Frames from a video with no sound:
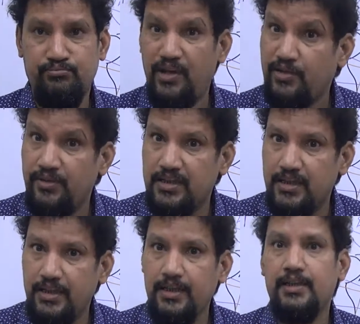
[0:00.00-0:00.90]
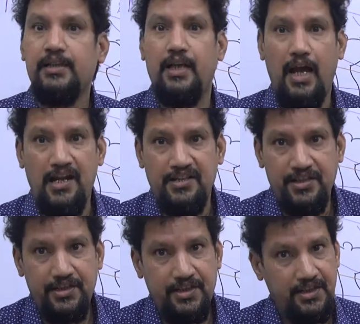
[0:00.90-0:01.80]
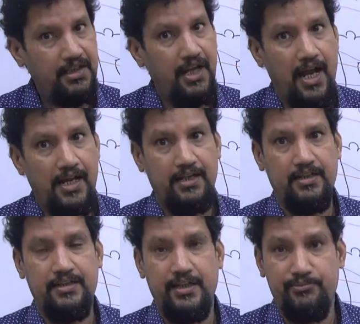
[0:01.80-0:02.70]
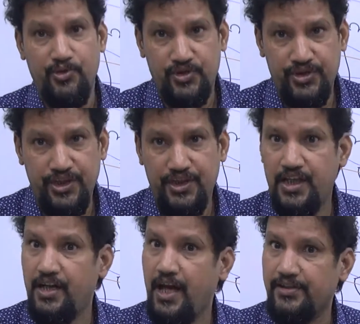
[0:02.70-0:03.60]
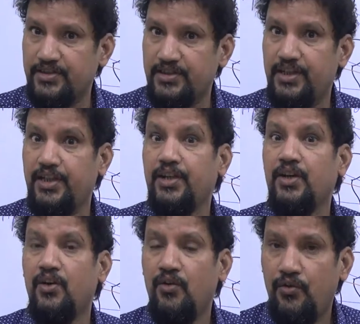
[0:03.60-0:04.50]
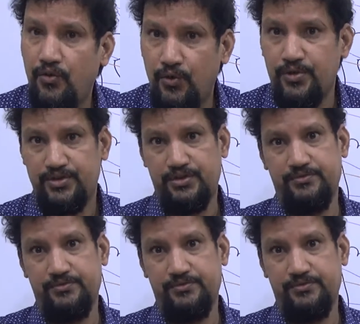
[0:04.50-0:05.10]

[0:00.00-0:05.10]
between the anterior and the posterior axillary folds.